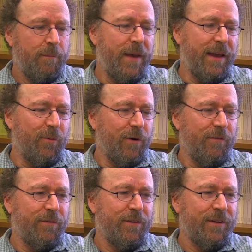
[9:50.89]

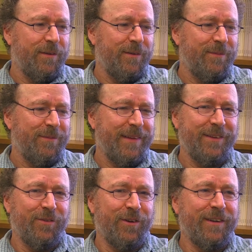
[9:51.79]
Beowulf
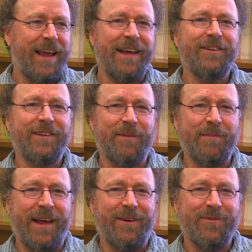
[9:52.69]
is all tangled
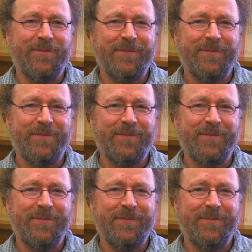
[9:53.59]
up now.